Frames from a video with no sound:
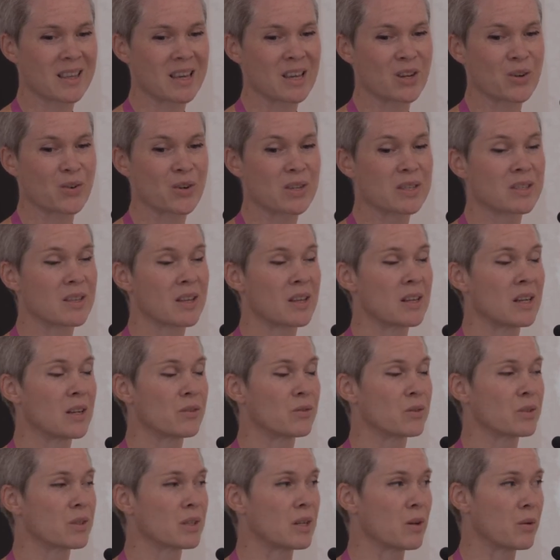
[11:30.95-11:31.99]
increased their
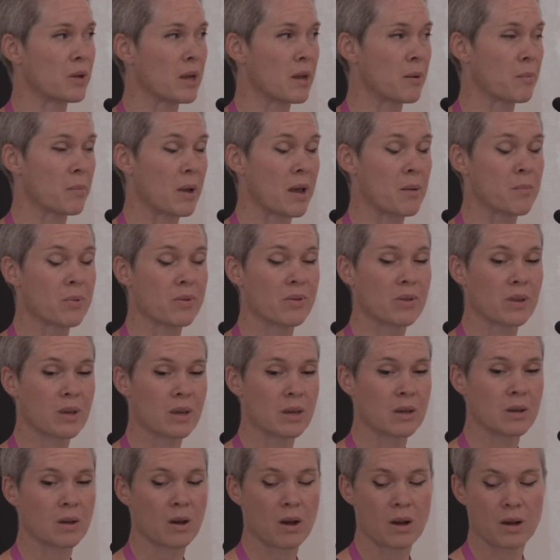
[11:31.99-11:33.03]
levels of
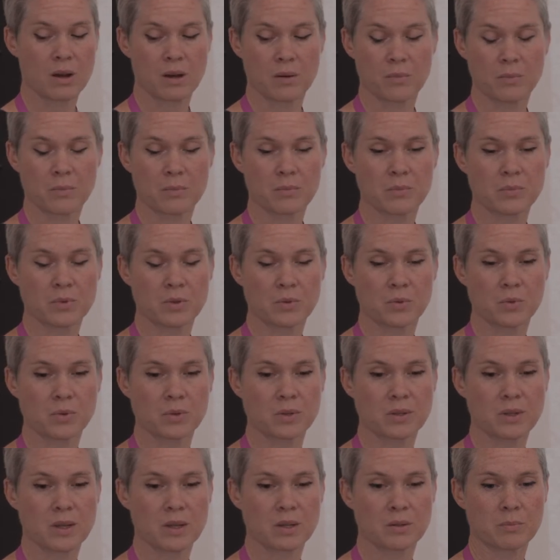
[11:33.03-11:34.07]
empathy towards
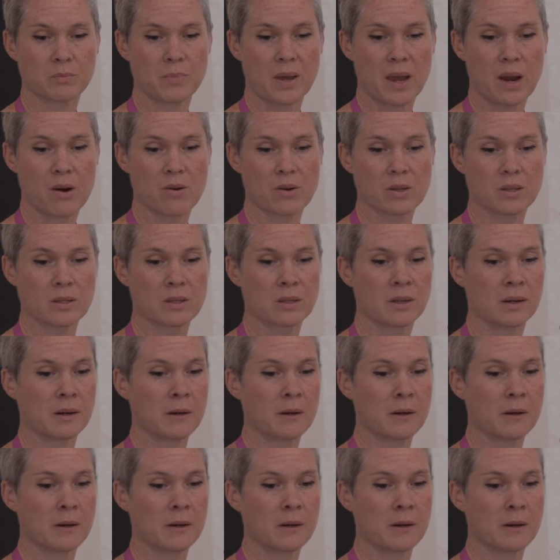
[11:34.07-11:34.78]
their parents,